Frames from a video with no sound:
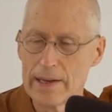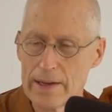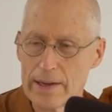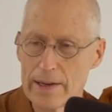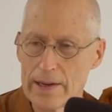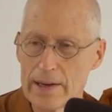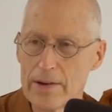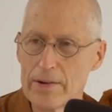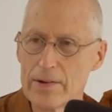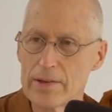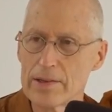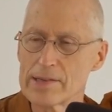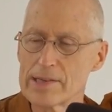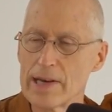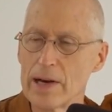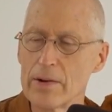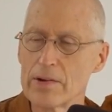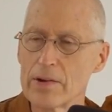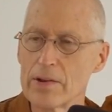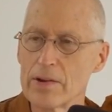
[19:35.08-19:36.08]
hear the
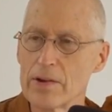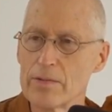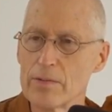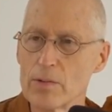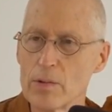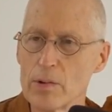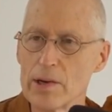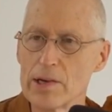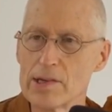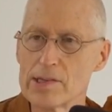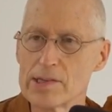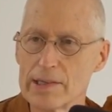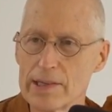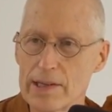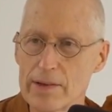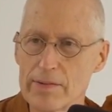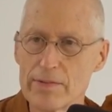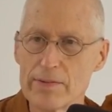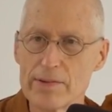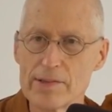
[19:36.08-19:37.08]
sound of their voice and
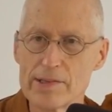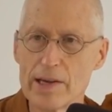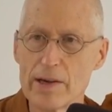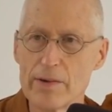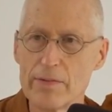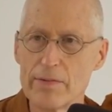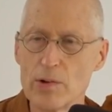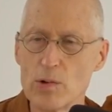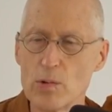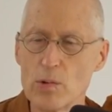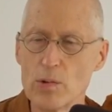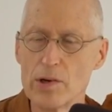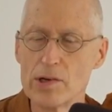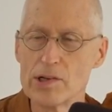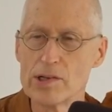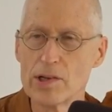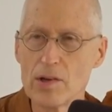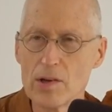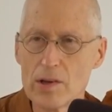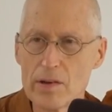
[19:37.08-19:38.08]
they say a few
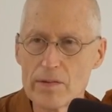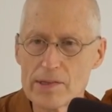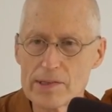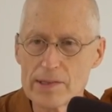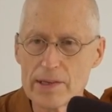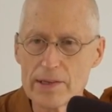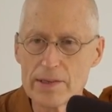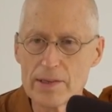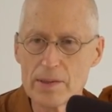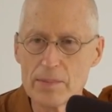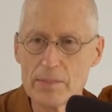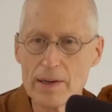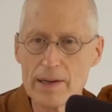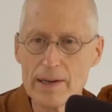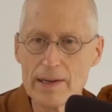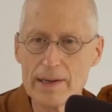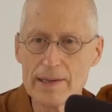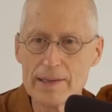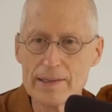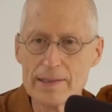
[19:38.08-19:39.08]
words and all of a sudden the
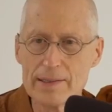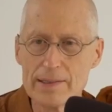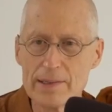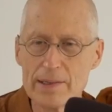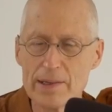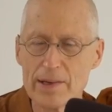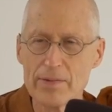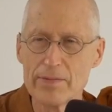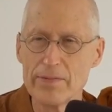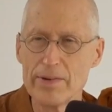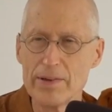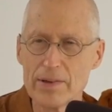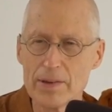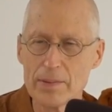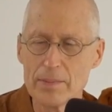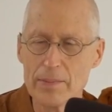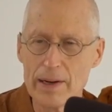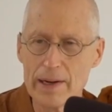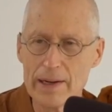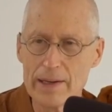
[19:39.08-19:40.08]
mind you can feel
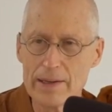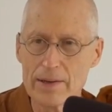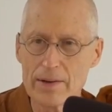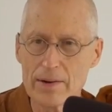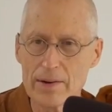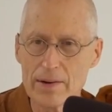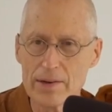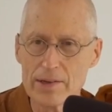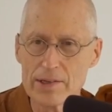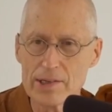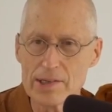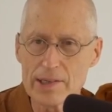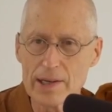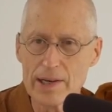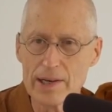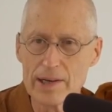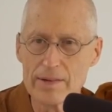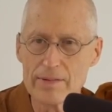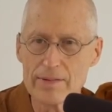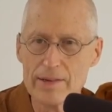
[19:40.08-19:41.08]
the mind and heart just
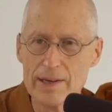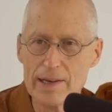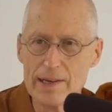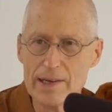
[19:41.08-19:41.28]
kind of